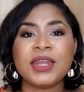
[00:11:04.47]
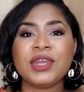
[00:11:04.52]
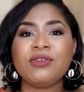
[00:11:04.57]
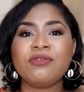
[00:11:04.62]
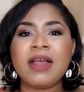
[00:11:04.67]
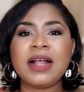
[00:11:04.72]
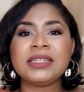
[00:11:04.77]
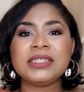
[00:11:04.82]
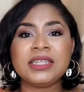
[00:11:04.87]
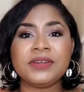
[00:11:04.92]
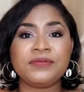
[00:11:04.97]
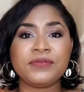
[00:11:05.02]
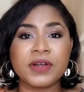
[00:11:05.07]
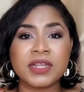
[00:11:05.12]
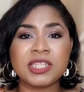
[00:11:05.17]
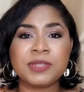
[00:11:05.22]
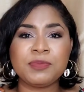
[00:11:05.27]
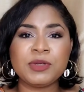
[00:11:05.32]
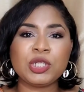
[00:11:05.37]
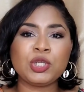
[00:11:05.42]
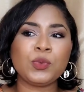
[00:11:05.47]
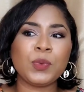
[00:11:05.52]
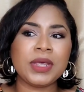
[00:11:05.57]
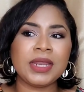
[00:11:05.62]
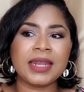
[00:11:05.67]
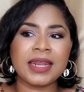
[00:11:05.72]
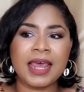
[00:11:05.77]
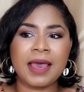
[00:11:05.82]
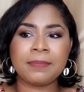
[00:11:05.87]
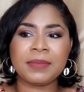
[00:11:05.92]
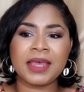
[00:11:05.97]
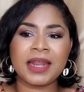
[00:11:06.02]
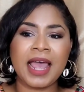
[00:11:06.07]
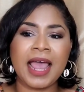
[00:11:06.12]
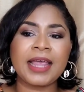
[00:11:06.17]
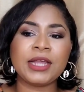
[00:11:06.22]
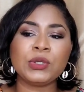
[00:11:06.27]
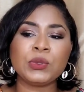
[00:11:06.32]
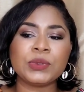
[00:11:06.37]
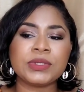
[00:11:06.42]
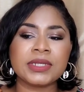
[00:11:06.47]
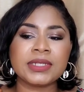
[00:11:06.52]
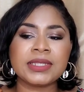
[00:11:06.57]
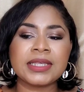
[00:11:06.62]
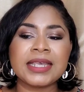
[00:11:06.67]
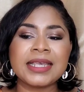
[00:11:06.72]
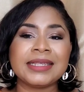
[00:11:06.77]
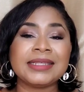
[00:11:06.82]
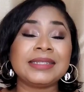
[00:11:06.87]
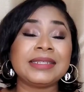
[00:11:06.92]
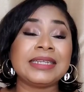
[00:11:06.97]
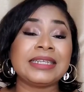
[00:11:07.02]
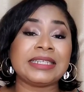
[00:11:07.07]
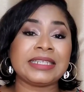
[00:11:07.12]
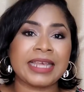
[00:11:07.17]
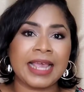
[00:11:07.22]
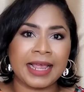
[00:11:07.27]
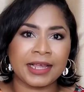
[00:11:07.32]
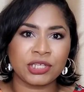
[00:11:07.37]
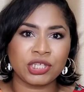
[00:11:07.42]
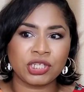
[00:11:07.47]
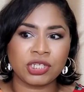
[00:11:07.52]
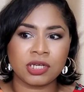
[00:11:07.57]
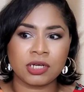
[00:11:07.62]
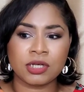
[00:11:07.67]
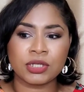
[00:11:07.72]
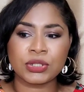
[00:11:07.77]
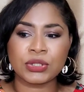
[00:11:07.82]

The real difference between them that I notice is the texture.